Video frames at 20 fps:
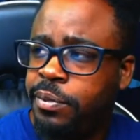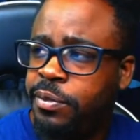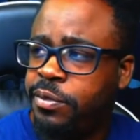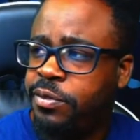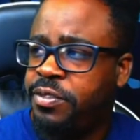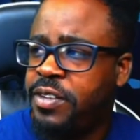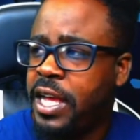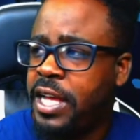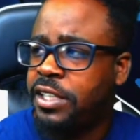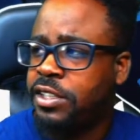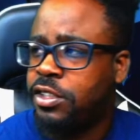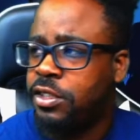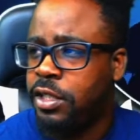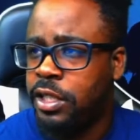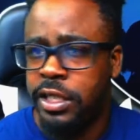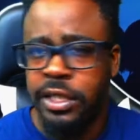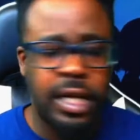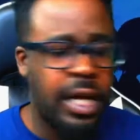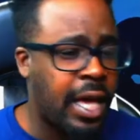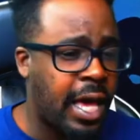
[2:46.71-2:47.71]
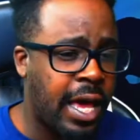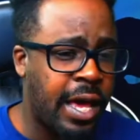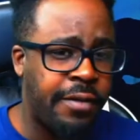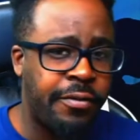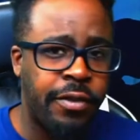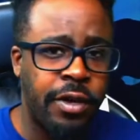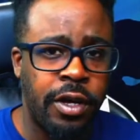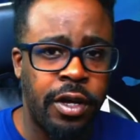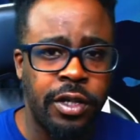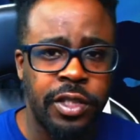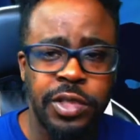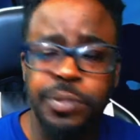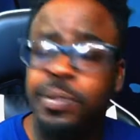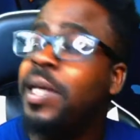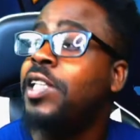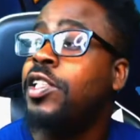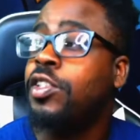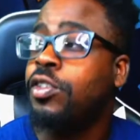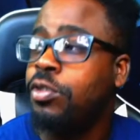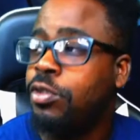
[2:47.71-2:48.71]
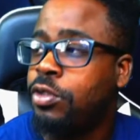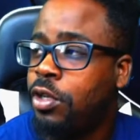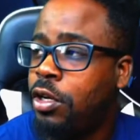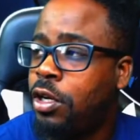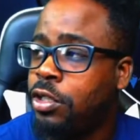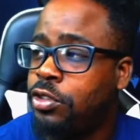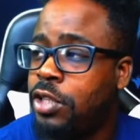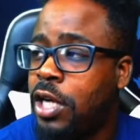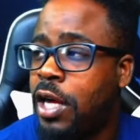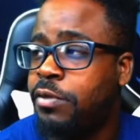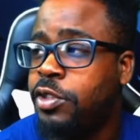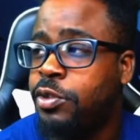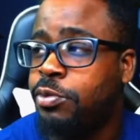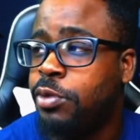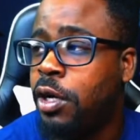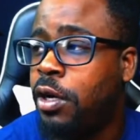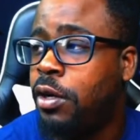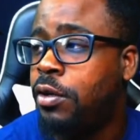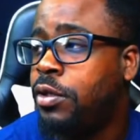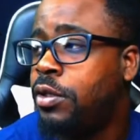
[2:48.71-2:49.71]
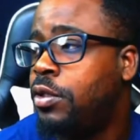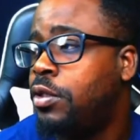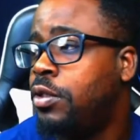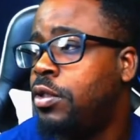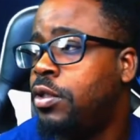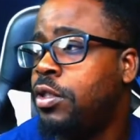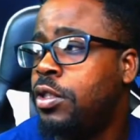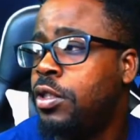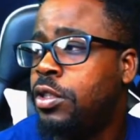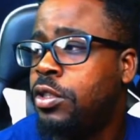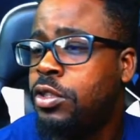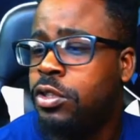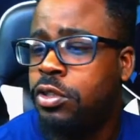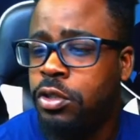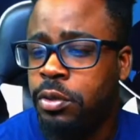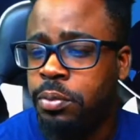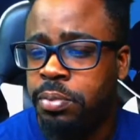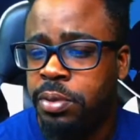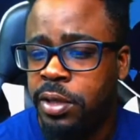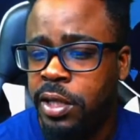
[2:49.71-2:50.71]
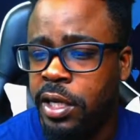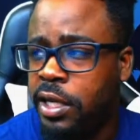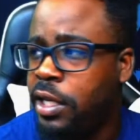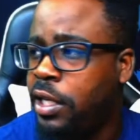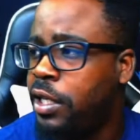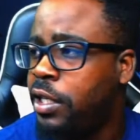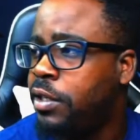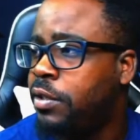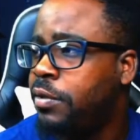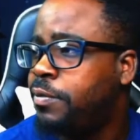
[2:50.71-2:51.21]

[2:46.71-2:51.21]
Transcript: faster and have uh, space on the hard drive as well. Let's go to play.